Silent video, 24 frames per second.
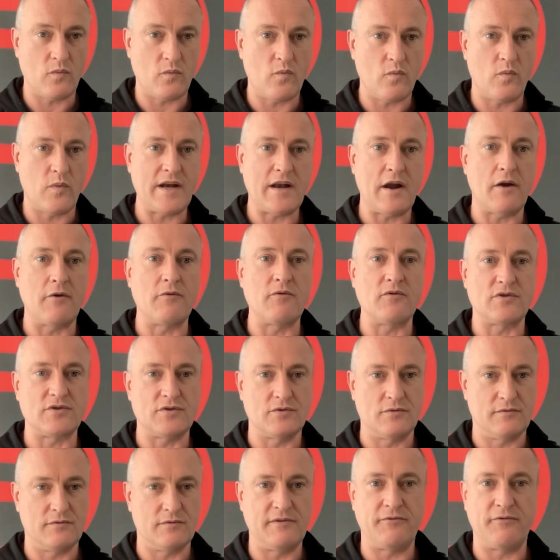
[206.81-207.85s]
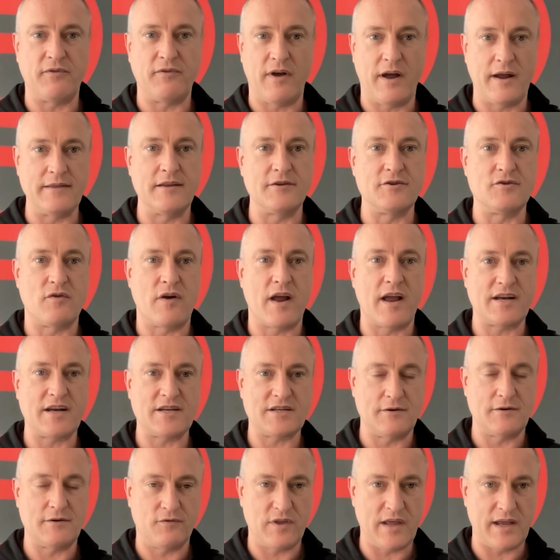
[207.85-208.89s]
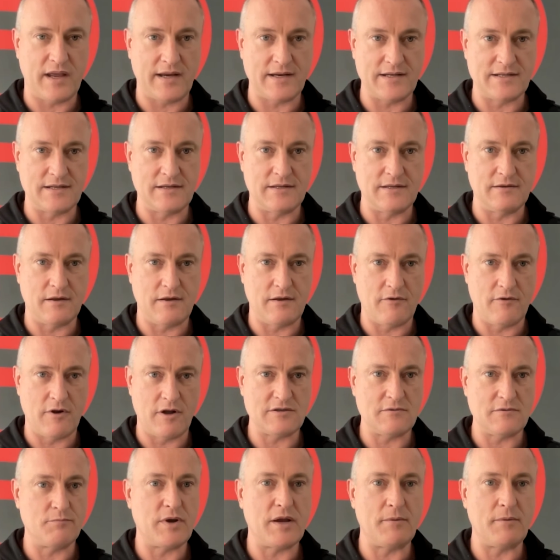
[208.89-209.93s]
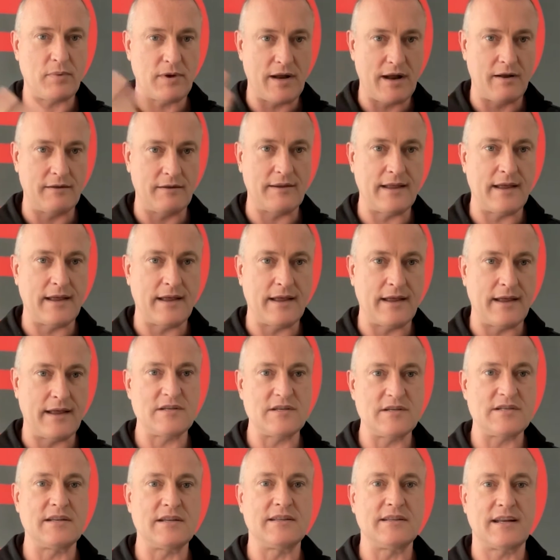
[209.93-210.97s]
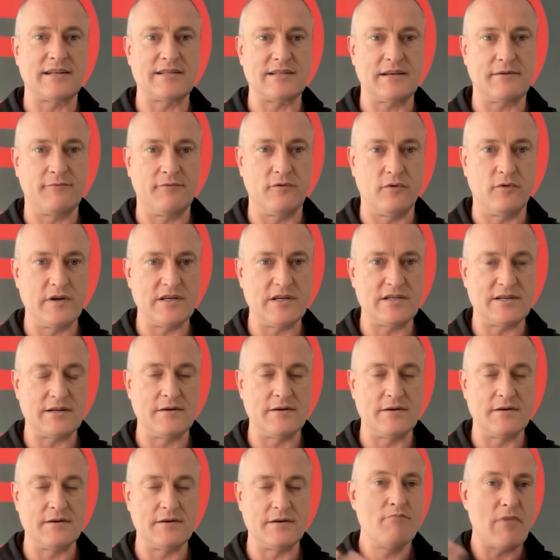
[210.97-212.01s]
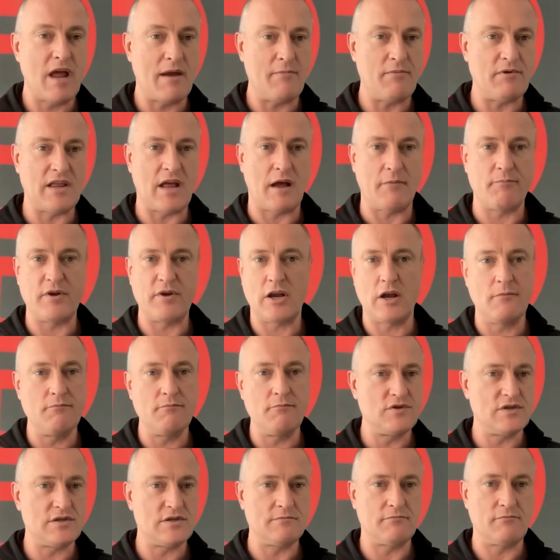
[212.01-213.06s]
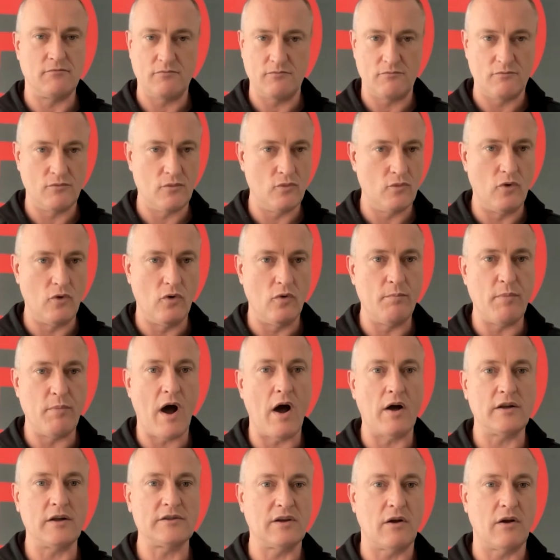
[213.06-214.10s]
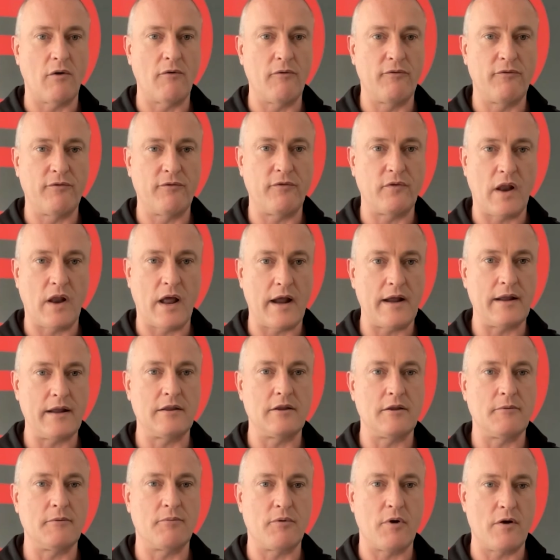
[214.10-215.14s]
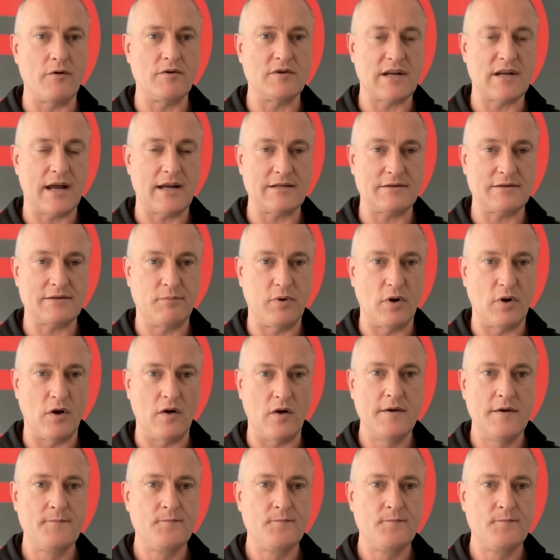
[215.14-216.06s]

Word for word: we don't sort of define the direction of things, and there are some people out there doing synthetic voice, and maybe that becomes more part of like the process, but